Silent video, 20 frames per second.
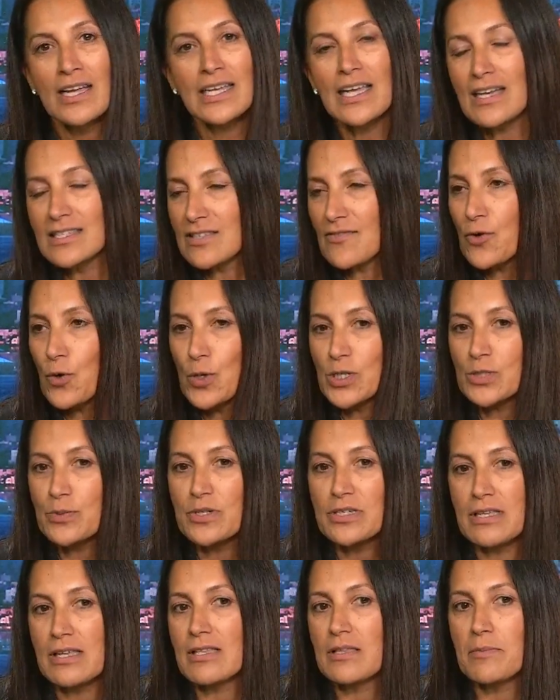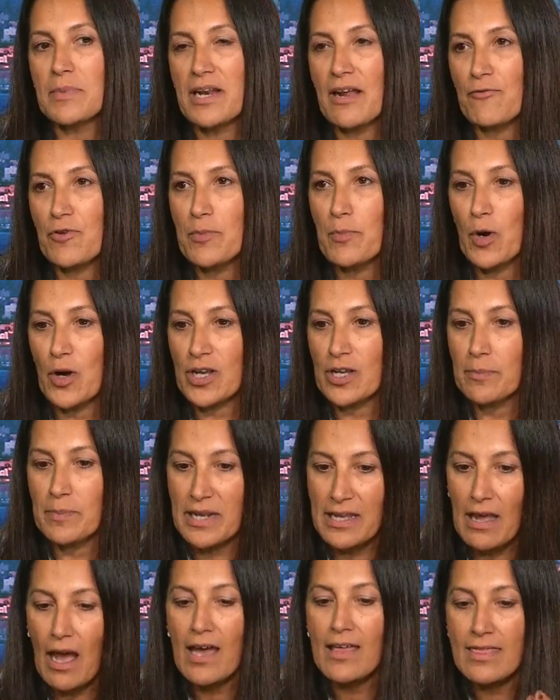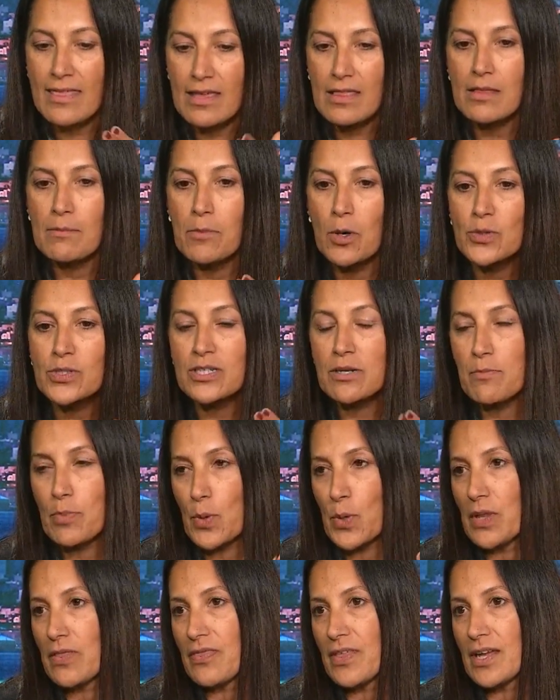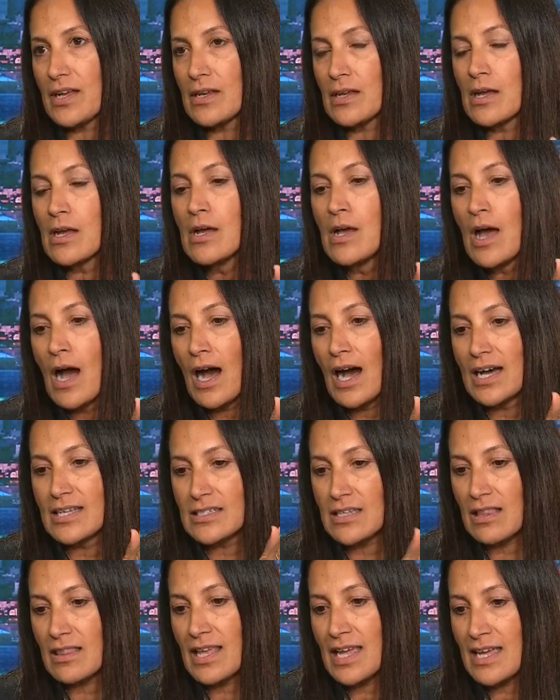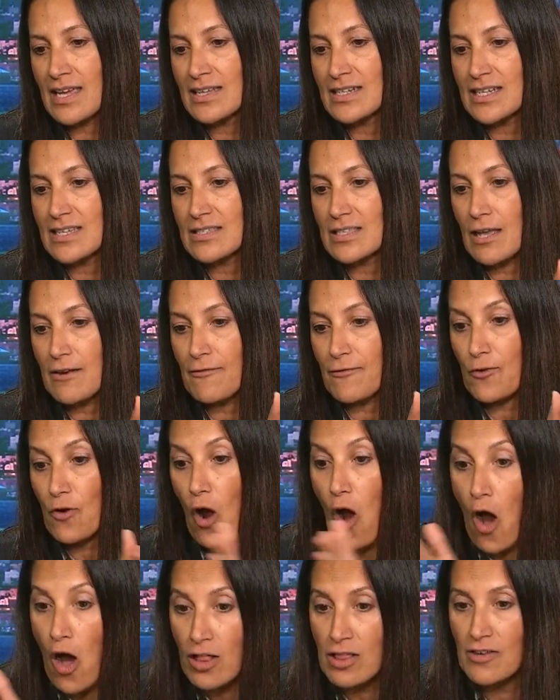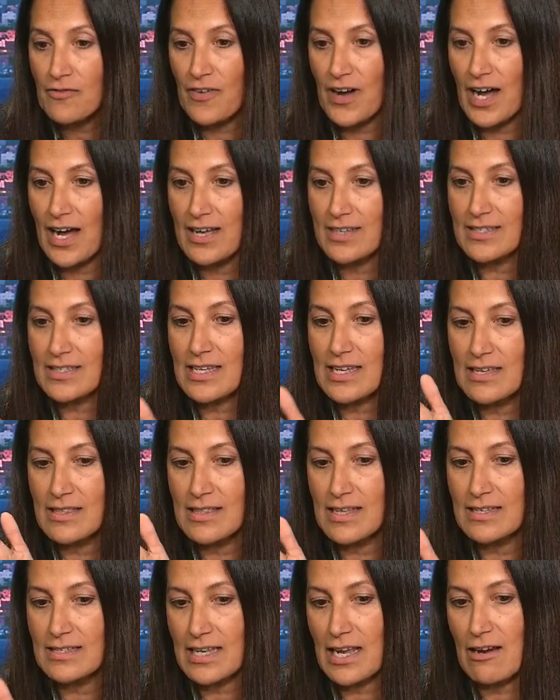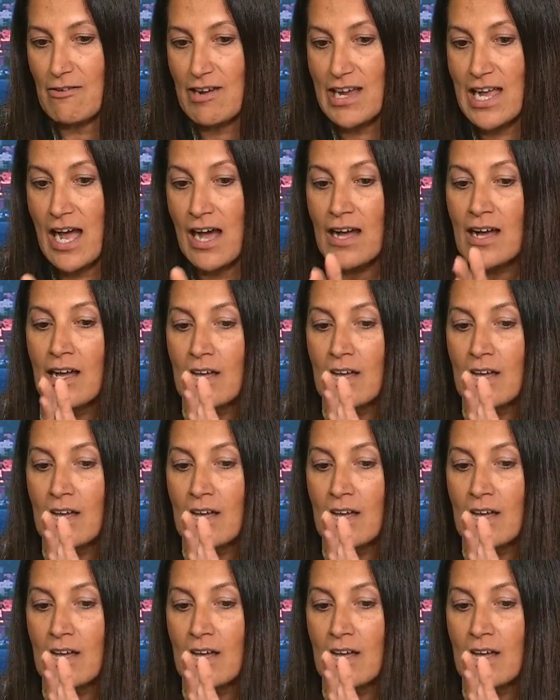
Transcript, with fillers: Yes, of course, we see them in every market. But I think the most important thing uh, to land is that for all of us in this area,